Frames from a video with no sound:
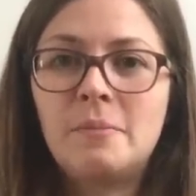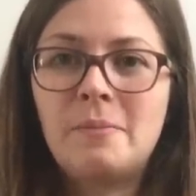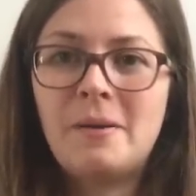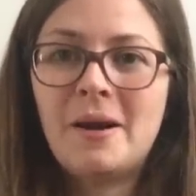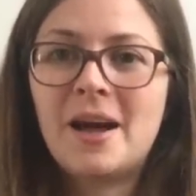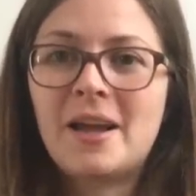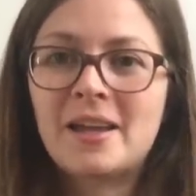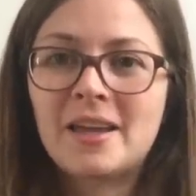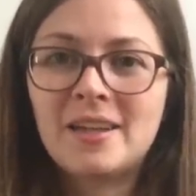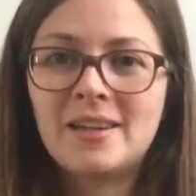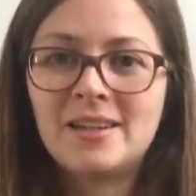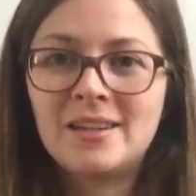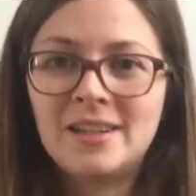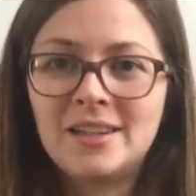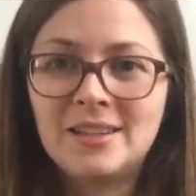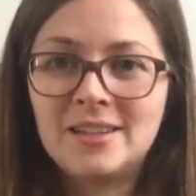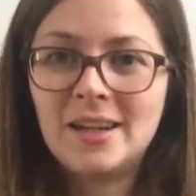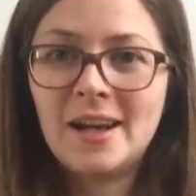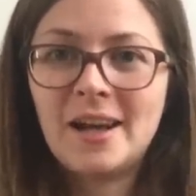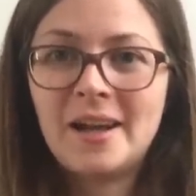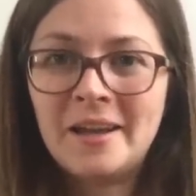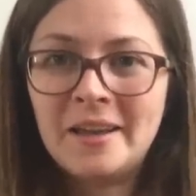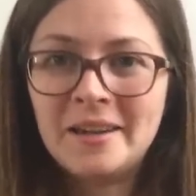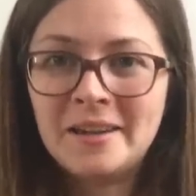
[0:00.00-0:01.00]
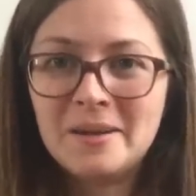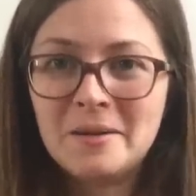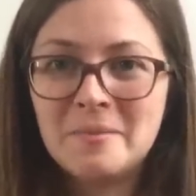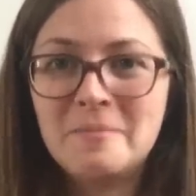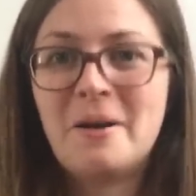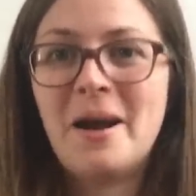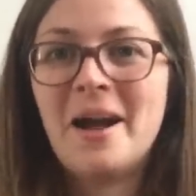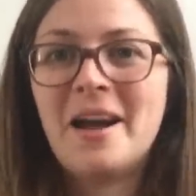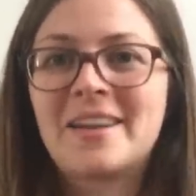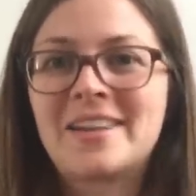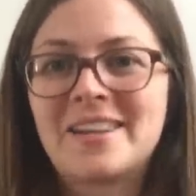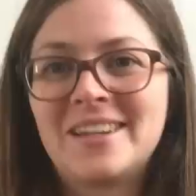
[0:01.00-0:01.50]
and packing and dyeing
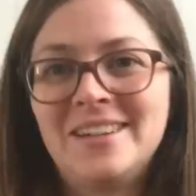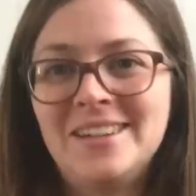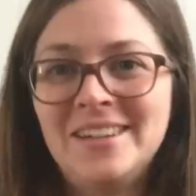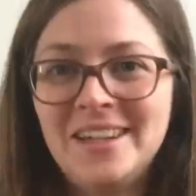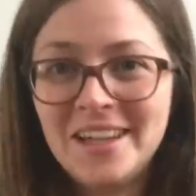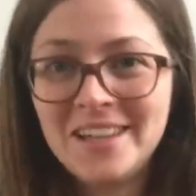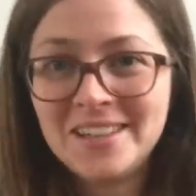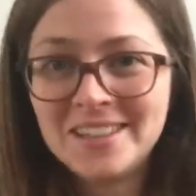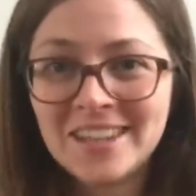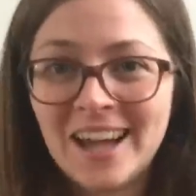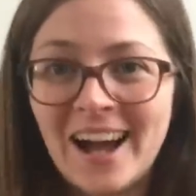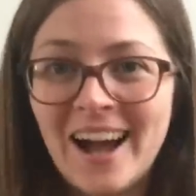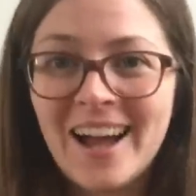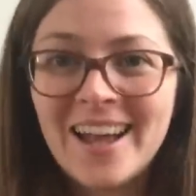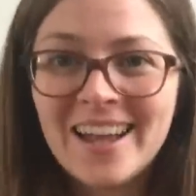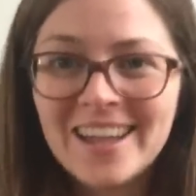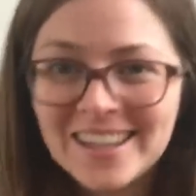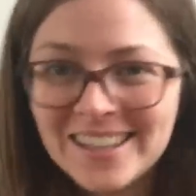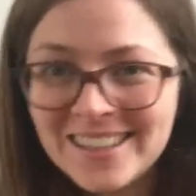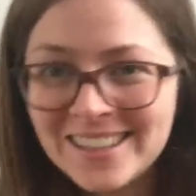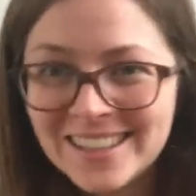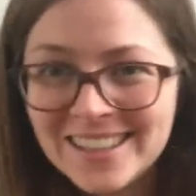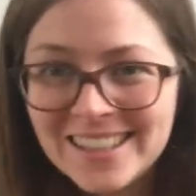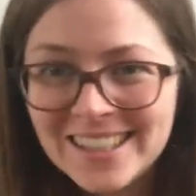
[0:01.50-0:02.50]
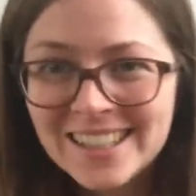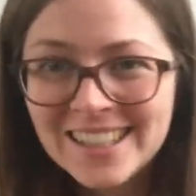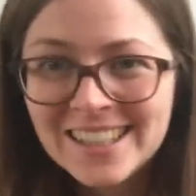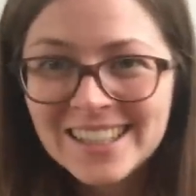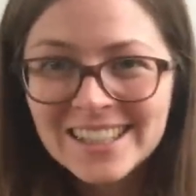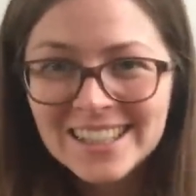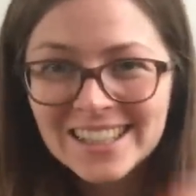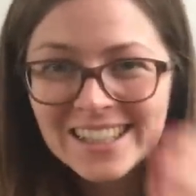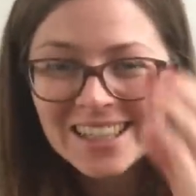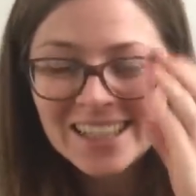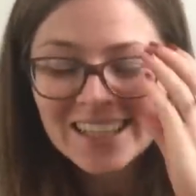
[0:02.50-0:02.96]
and packing and dyeing.